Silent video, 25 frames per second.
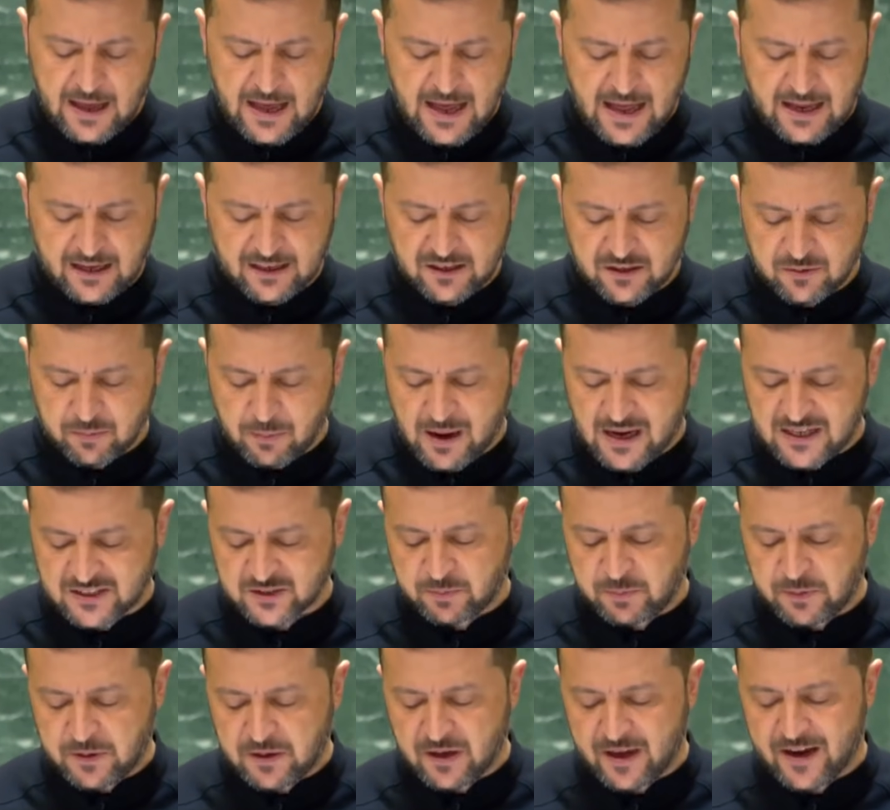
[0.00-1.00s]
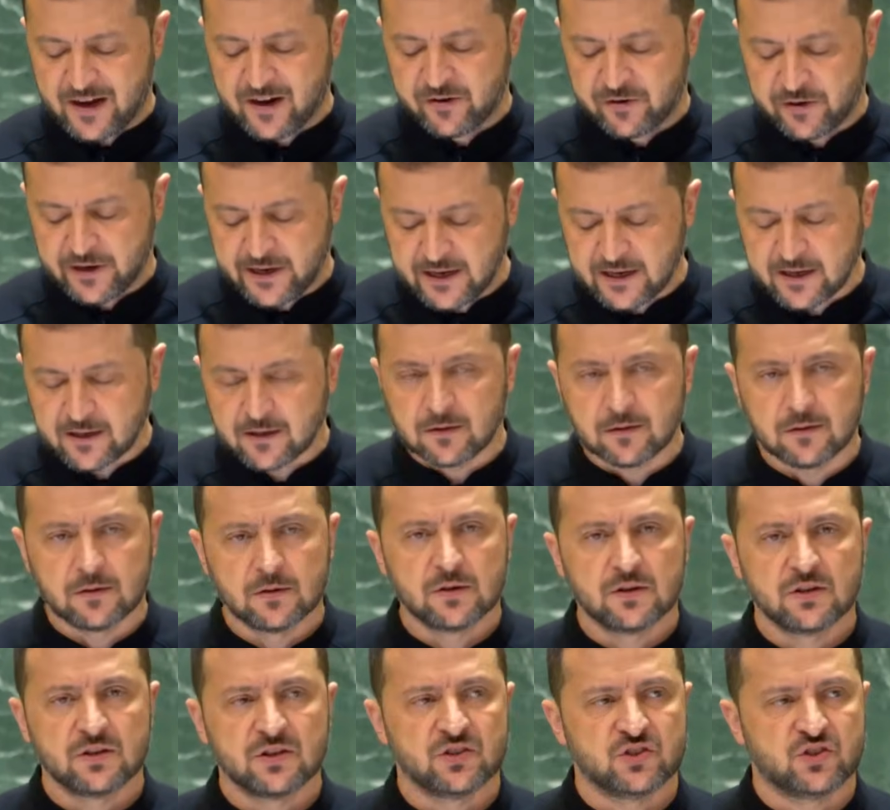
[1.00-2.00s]
and it must be a real,
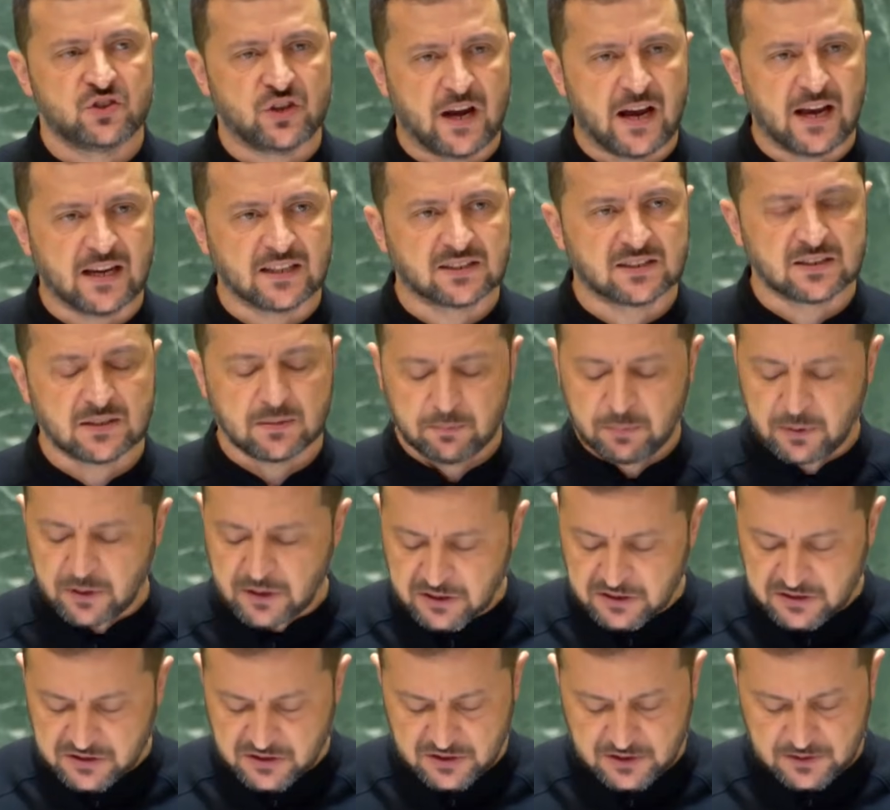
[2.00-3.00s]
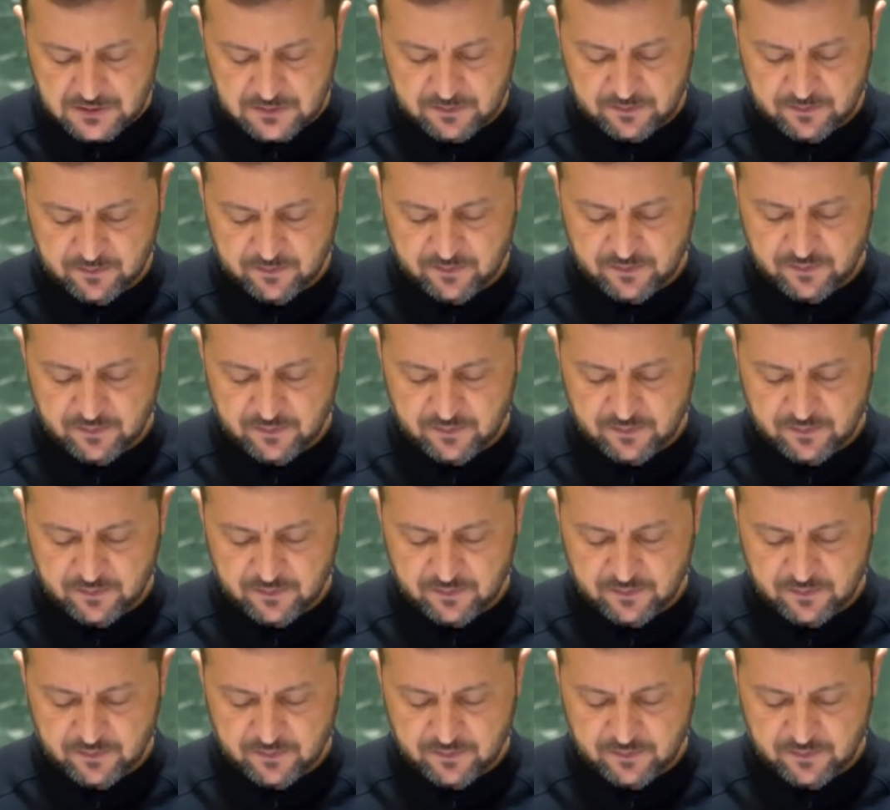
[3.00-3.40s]
just peace.